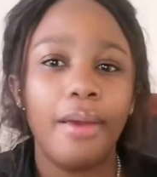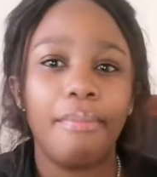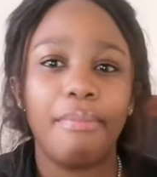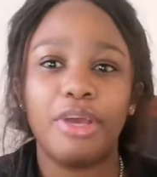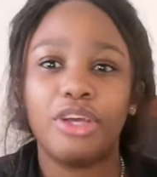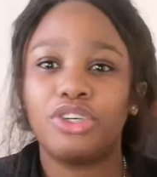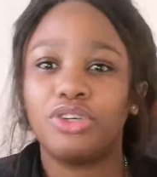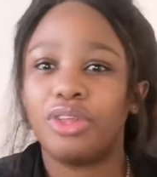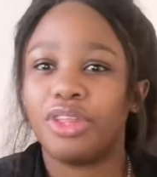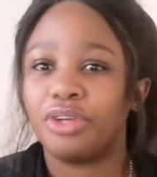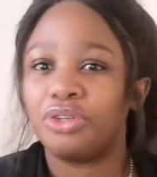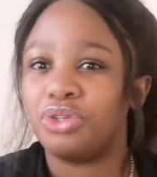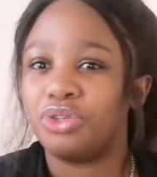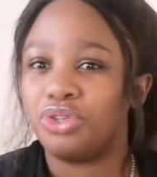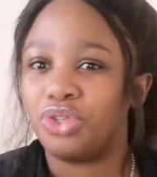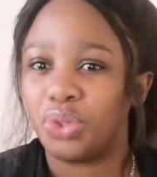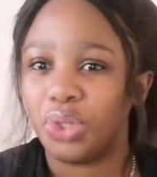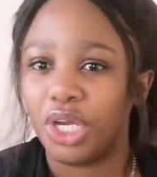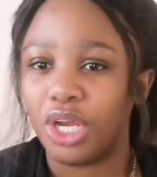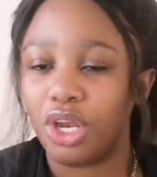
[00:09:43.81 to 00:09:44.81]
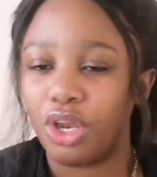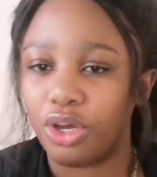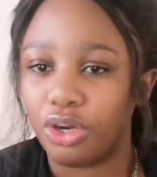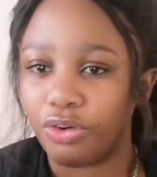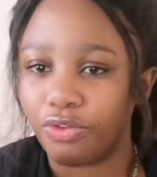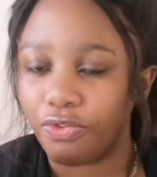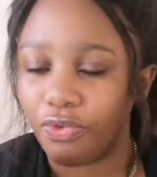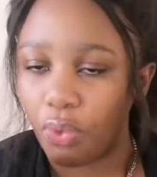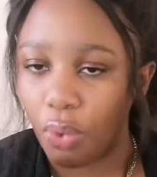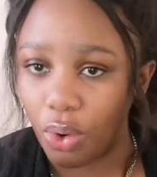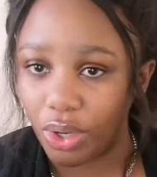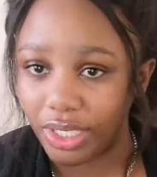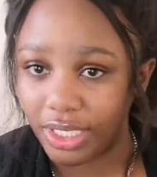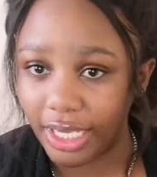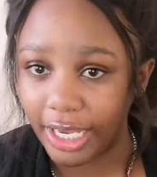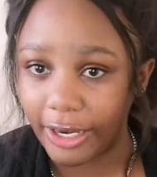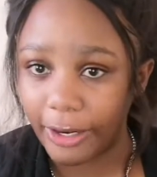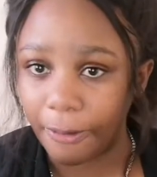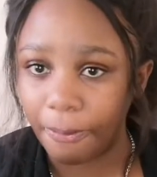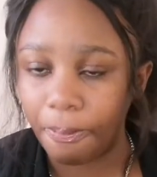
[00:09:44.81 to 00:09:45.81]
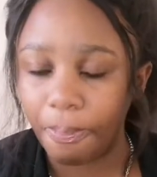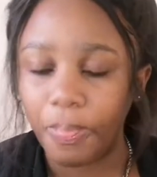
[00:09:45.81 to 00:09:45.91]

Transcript: Make sure that you drink a lot of water.